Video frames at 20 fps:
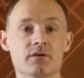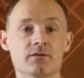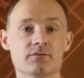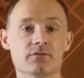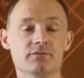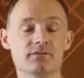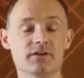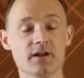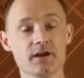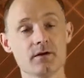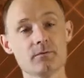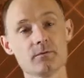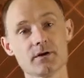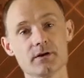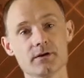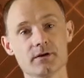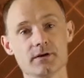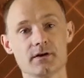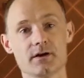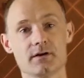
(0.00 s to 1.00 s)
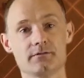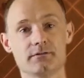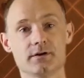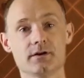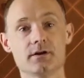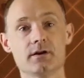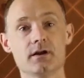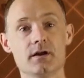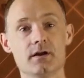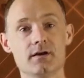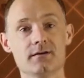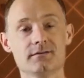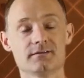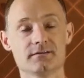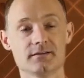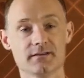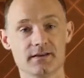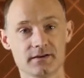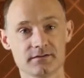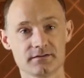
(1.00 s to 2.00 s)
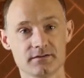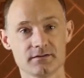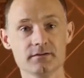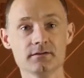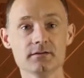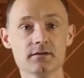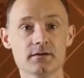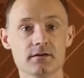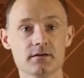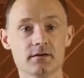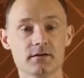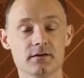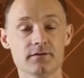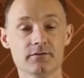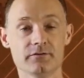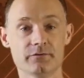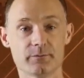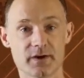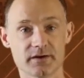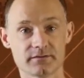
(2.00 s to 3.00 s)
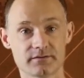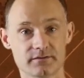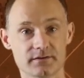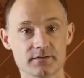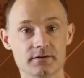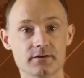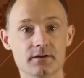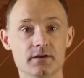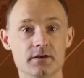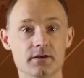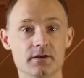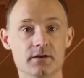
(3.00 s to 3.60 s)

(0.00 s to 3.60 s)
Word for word: So today we're going to cover selection, inspection,